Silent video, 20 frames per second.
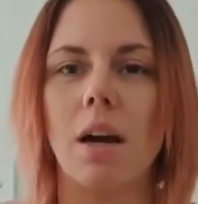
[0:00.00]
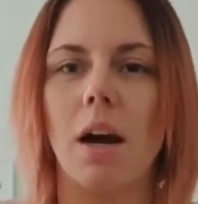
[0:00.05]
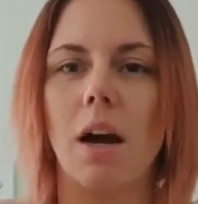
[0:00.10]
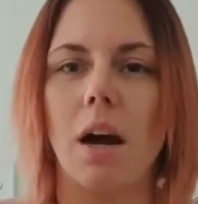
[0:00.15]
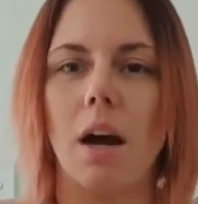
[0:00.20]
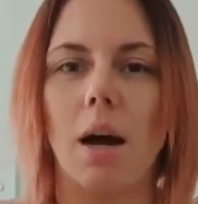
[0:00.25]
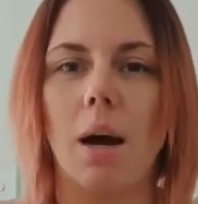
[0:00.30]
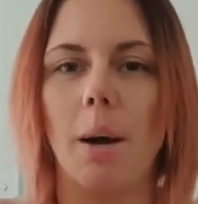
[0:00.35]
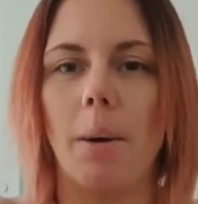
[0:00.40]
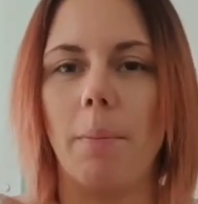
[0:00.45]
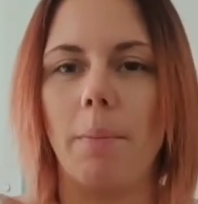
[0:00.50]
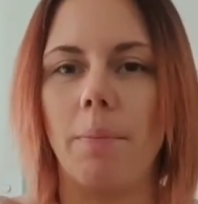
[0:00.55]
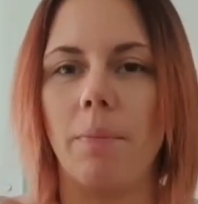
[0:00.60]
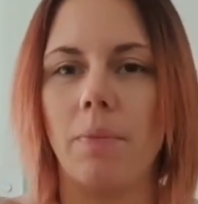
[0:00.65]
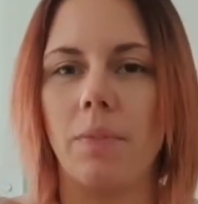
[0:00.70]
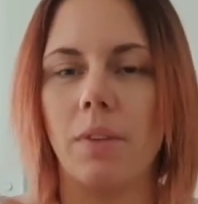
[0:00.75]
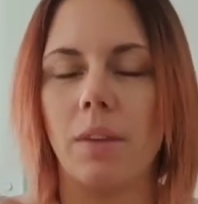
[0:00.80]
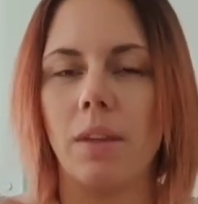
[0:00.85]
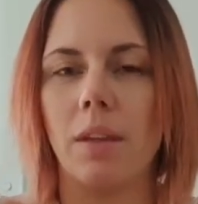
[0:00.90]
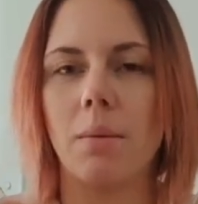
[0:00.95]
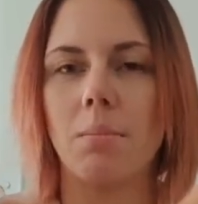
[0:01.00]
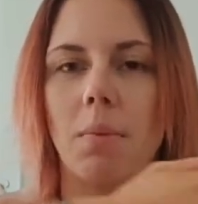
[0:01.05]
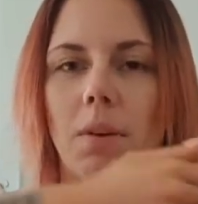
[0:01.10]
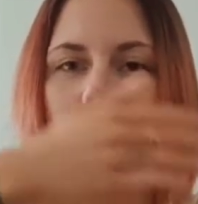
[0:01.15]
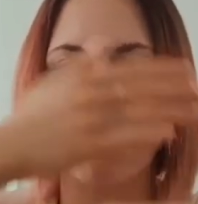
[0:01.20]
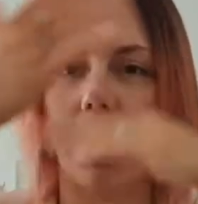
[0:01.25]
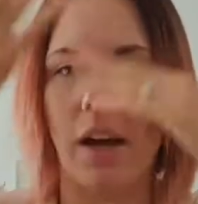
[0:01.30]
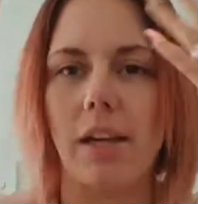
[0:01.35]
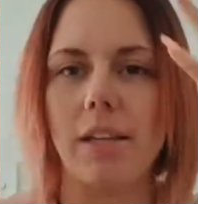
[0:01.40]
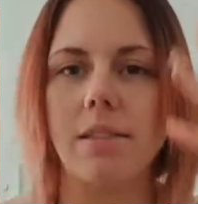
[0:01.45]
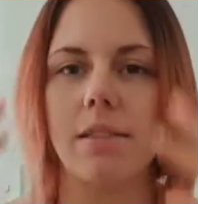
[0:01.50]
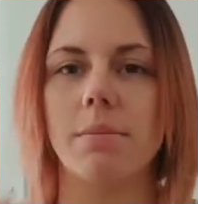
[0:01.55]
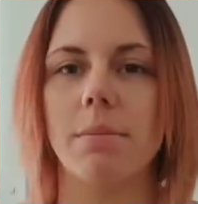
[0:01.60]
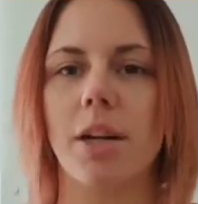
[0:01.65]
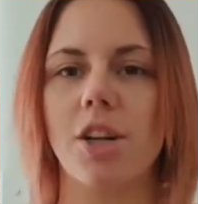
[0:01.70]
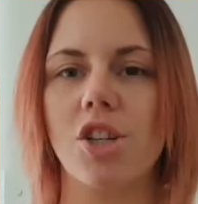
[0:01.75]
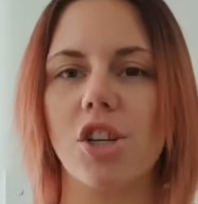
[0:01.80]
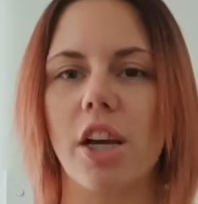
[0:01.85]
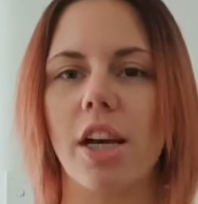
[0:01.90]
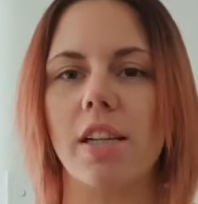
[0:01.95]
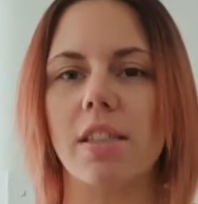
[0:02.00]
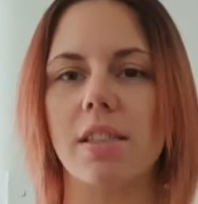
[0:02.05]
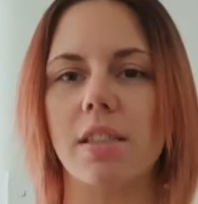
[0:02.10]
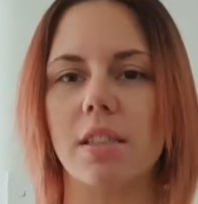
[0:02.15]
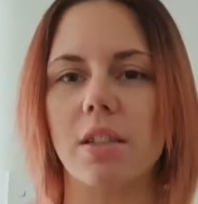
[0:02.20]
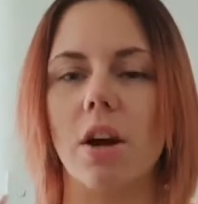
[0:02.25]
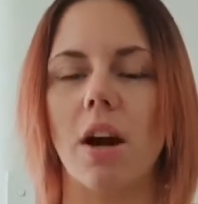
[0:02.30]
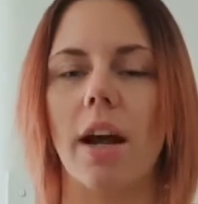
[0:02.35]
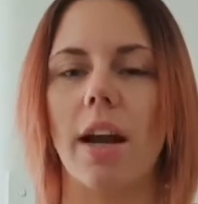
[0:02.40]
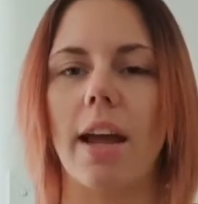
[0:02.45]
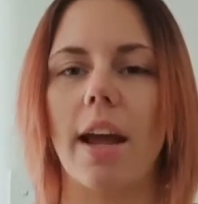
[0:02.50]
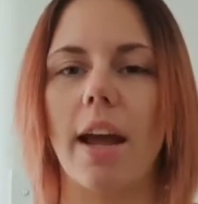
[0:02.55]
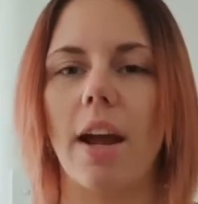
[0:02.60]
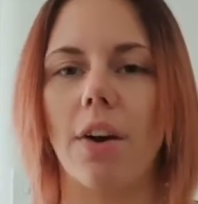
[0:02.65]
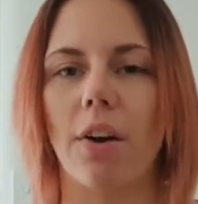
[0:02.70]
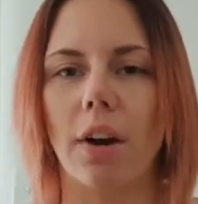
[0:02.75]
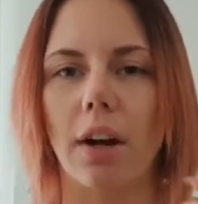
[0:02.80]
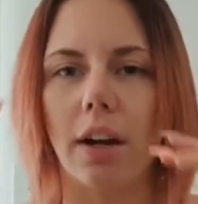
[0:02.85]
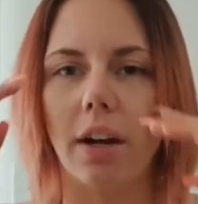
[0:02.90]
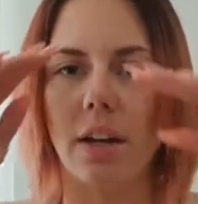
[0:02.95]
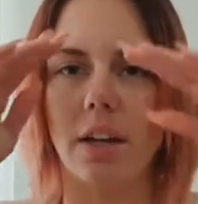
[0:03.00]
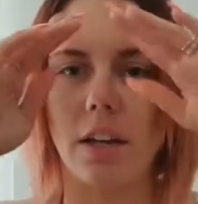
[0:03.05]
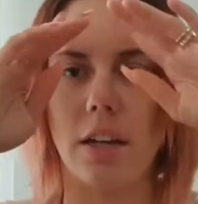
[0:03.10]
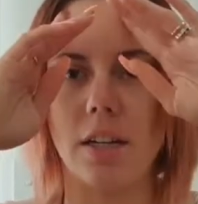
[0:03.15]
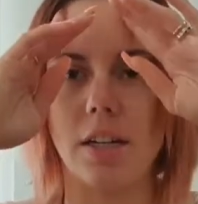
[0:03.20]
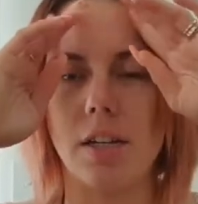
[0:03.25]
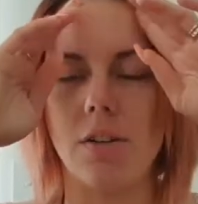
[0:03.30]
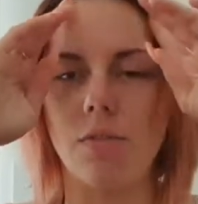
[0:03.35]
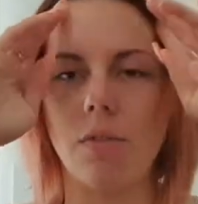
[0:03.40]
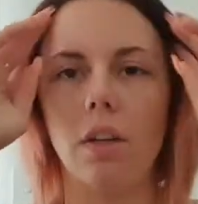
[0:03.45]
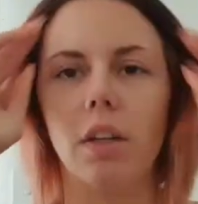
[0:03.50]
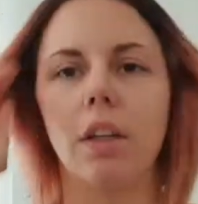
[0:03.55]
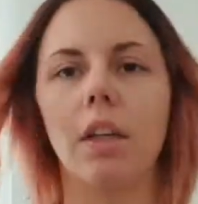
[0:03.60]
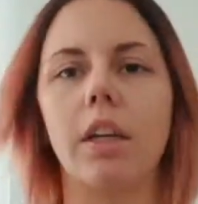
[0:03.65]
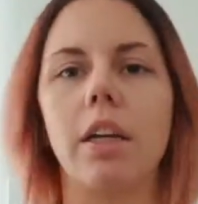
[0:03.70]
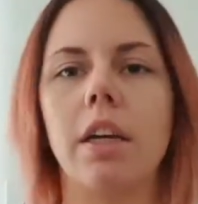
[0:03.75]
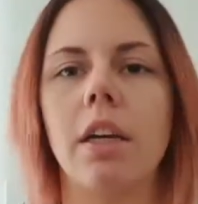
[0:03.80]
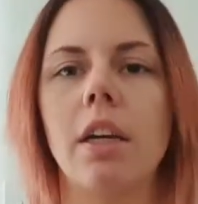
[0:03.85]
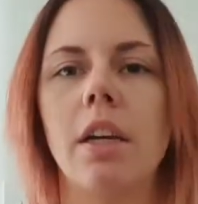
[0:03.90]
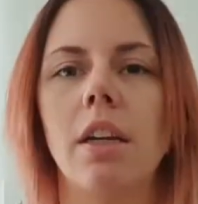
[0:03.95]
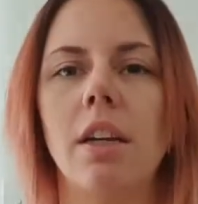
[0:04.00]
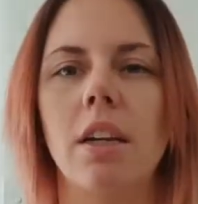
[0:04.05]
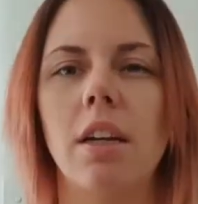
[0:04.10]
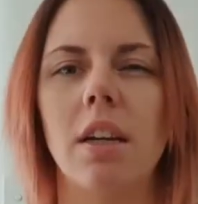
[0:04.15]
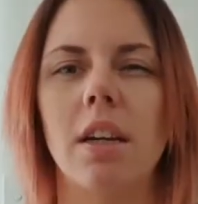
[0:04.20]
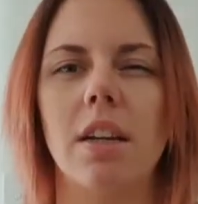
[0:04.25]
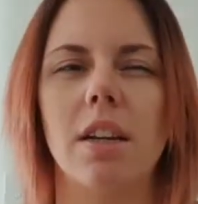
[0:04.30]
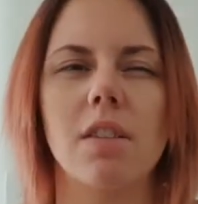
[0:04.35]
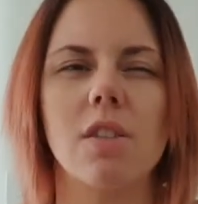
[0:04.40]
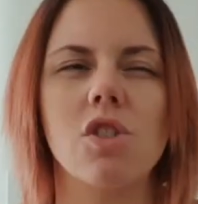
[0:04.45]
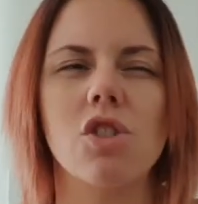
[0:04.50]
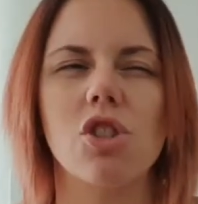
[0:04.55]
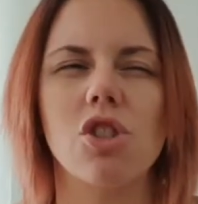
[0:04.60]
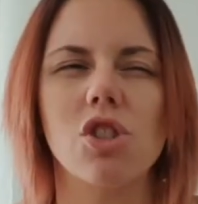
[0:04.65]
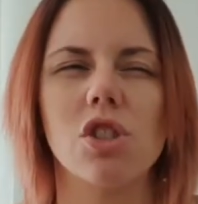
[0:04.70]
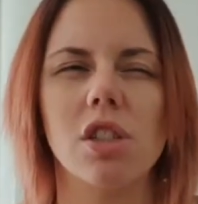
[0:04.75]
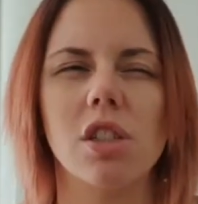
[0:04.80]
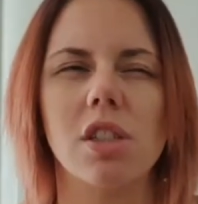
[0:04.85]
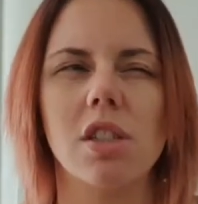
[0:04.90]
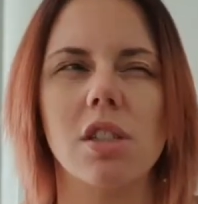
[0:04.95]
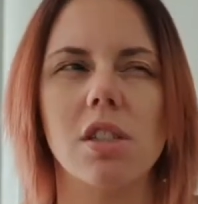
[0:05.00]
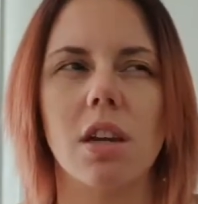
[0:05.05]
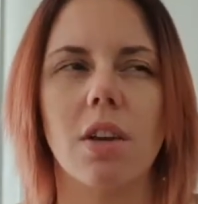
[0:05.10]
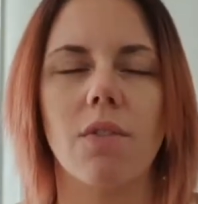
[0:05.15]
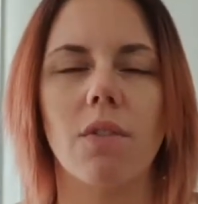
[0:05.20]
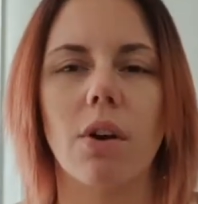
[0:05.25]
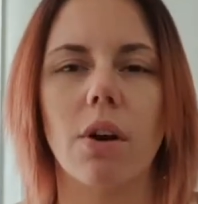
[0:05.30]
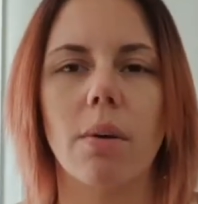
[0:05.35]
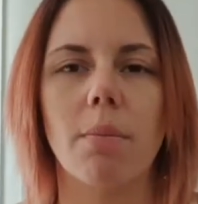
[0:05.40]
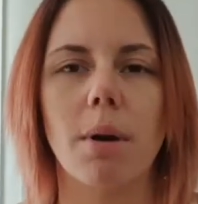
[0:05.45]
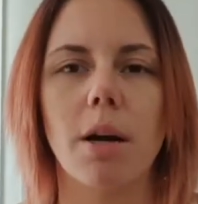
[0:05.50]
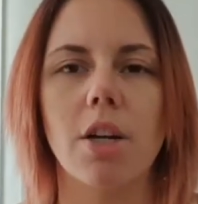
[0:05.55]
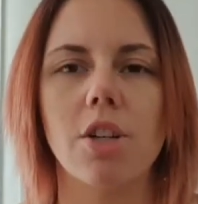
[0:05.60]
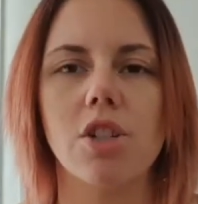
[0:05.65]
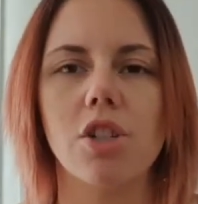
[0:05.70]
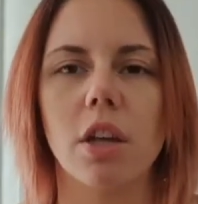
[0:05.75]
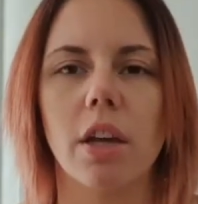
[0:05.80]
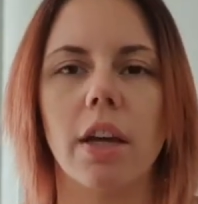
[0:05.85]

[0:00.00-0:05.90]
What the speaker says: My face and my chest kind of area, doesn't usually stick very much.